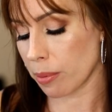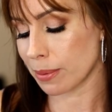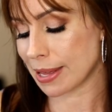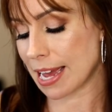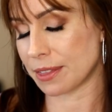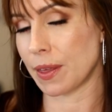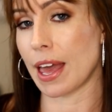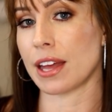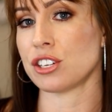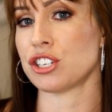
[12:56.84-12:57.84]
probably at
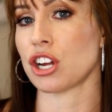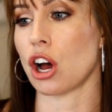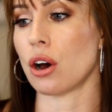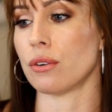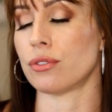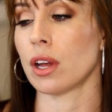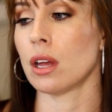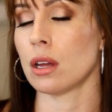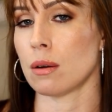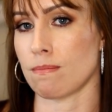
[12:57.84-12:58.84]
the edge of
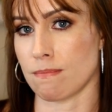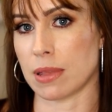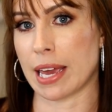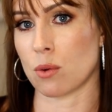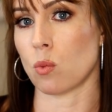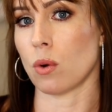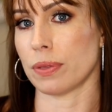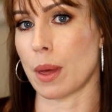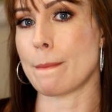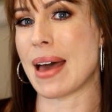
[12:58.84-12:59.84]
like
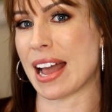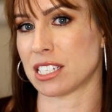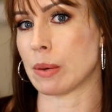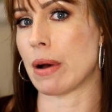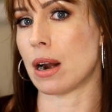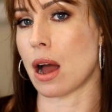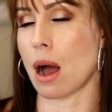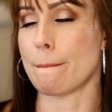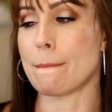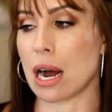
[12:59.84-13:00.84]
the maximum
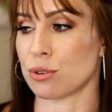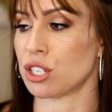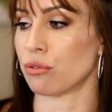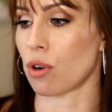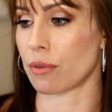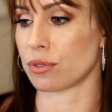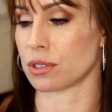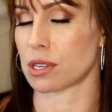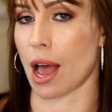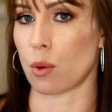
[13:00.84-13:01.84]
amount of
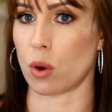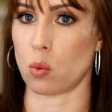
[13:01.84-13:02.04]
ruffles I